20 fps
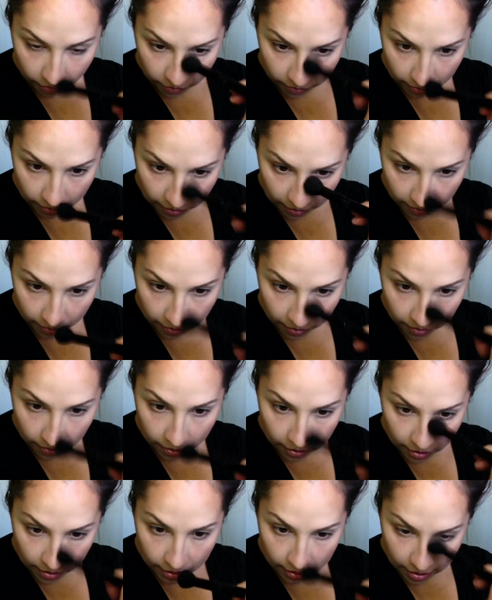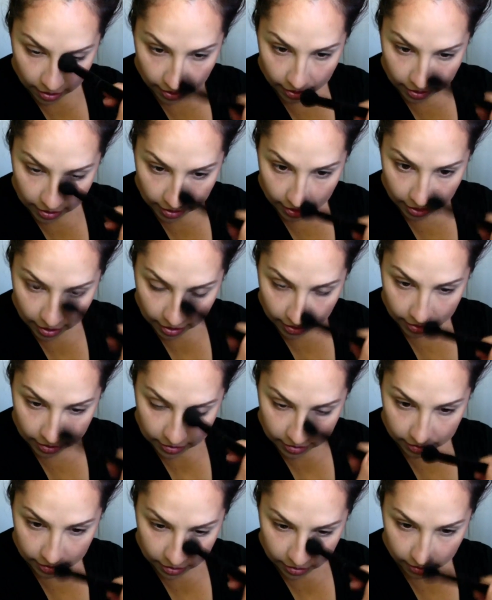I tend to think I have a chubby
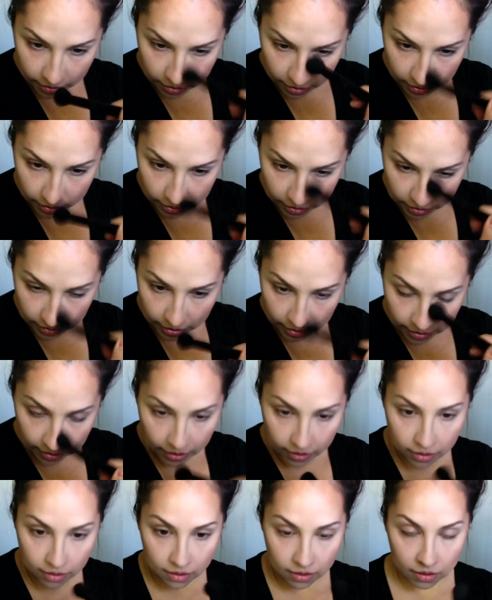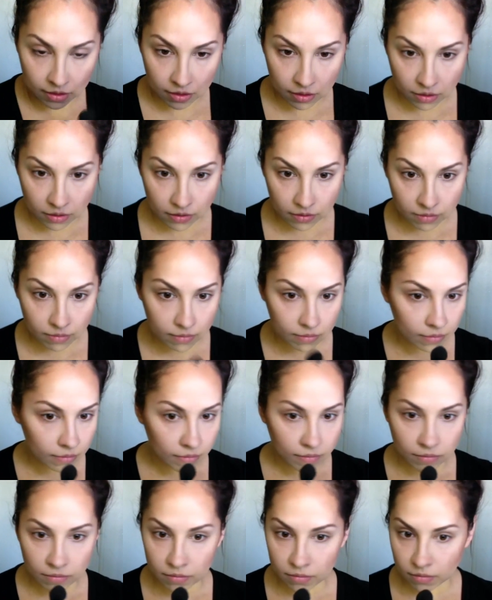nose, so I just kind of keep it
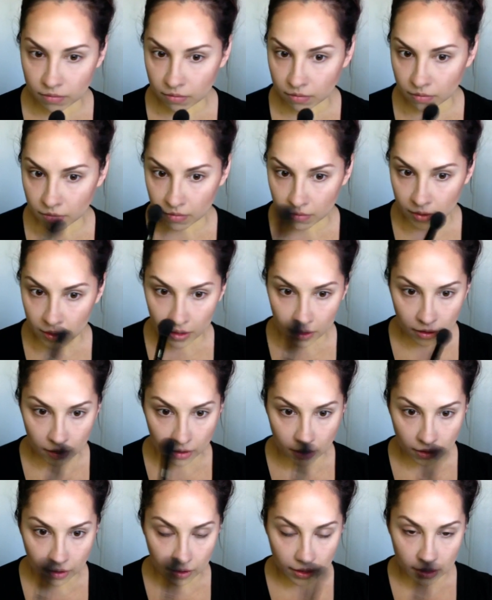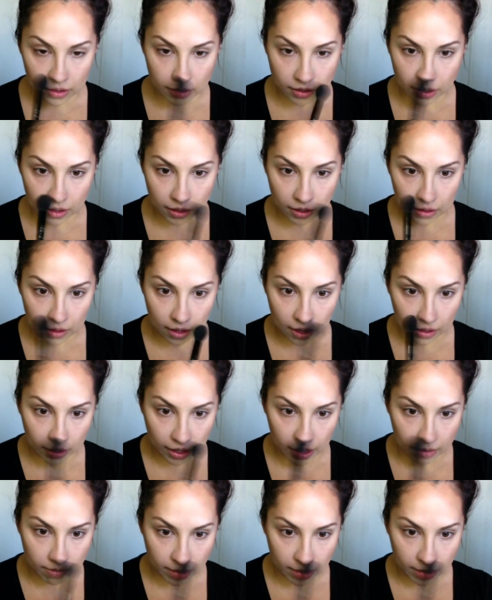not all the way up to my brow,